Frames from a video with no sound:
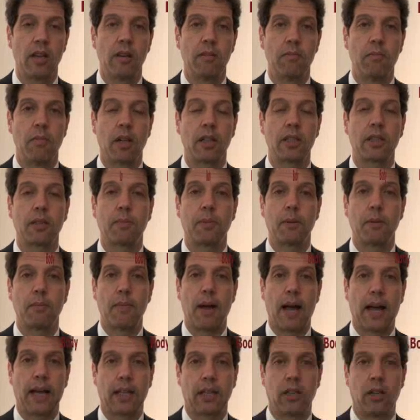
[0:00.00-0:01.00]
Multiple
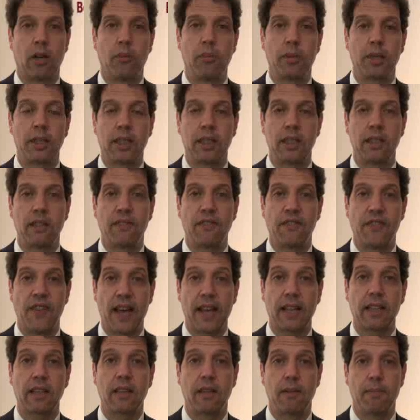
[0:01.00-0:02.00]
myeloma can
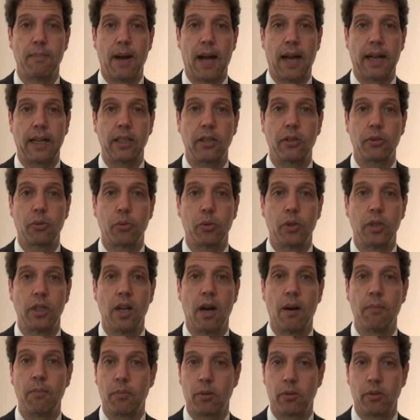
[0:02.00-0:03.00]
affect the body through a
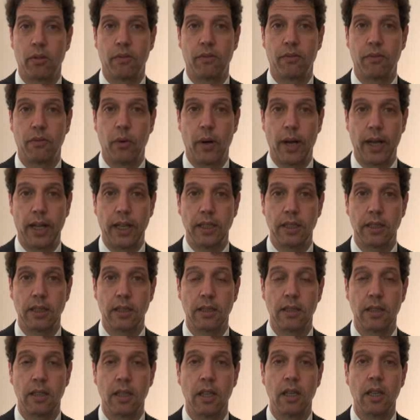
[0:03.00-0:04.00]
number of ways.
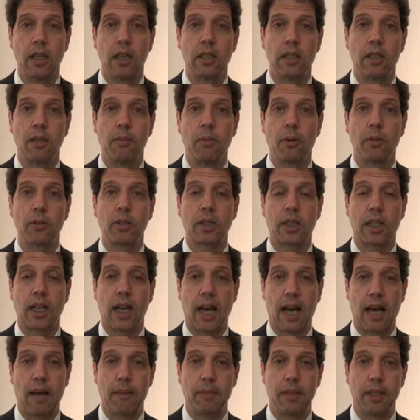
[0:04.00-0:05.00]
The most
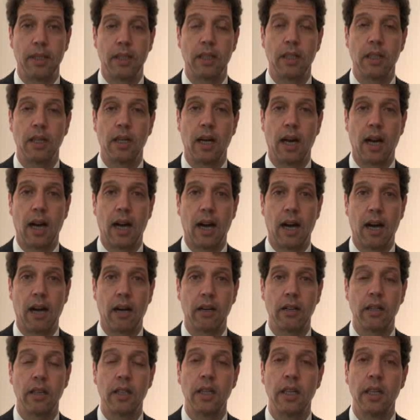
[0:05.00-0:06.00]
common
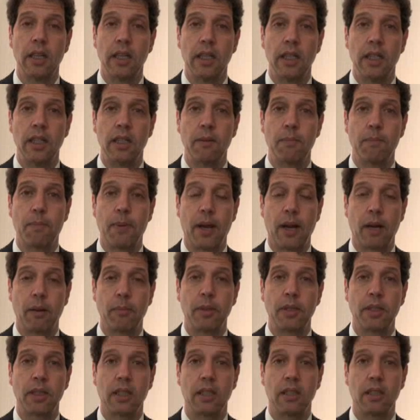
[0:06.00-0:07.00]
are an
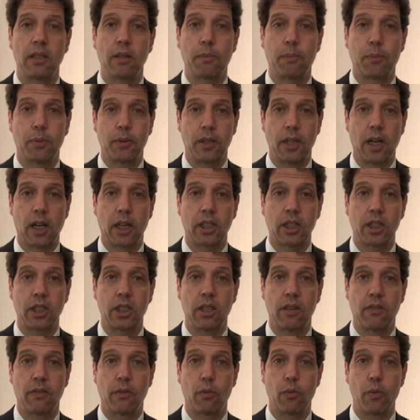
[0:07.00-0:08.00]
impairment in the production
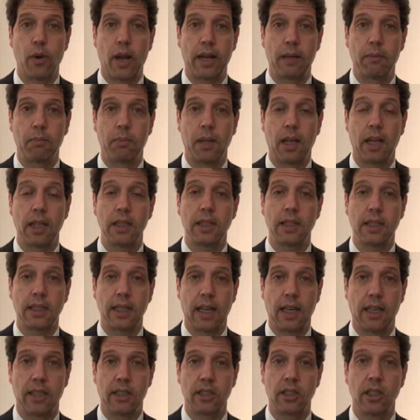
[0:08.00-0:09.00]
of red blood
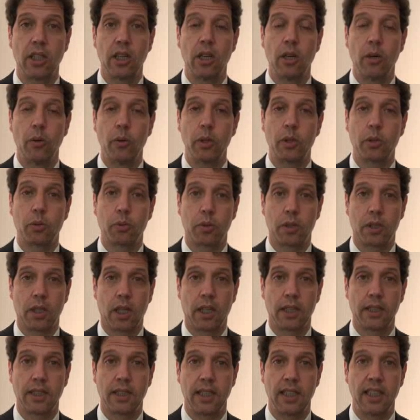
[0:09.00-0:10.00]
cells, which
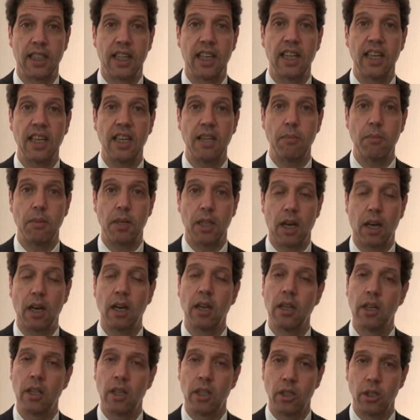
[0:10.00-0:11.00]
results in anemia,
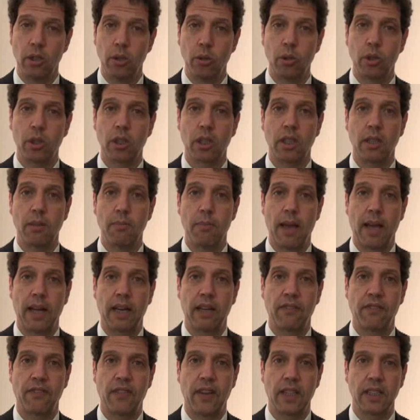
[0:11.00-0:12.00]
usually
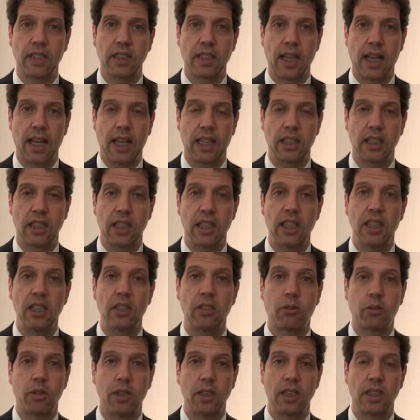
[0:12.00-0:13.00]
manifest as
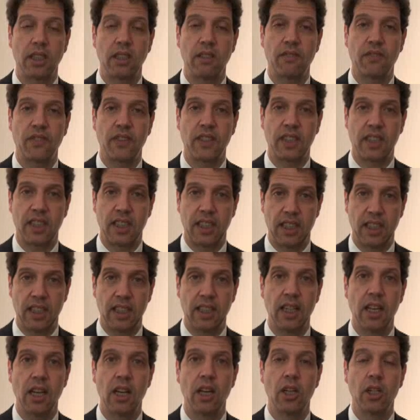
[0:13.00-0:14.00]
increasing fatigue,
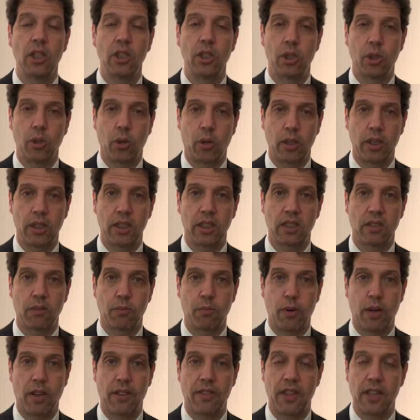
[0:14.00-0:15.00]
shortness of
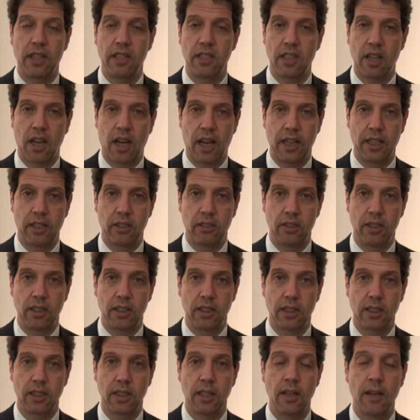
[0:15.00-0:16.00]
breath, and
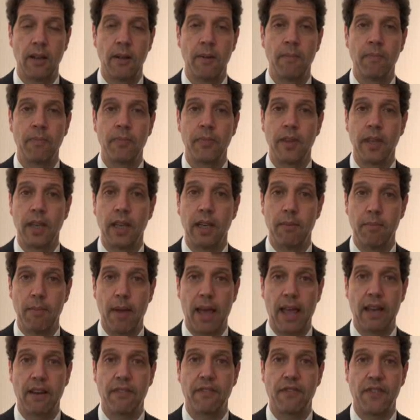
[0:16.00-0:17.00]
tiredness. It
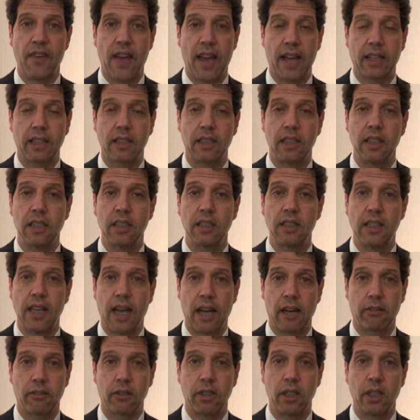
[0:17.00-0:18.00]
may affect the
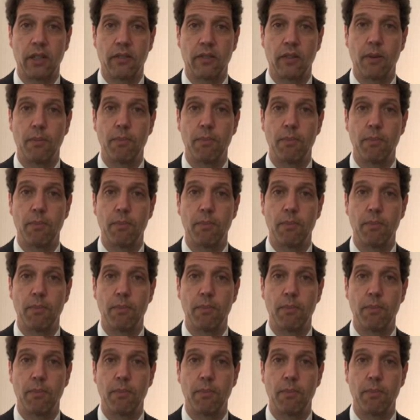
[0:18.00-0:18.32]
integrity of the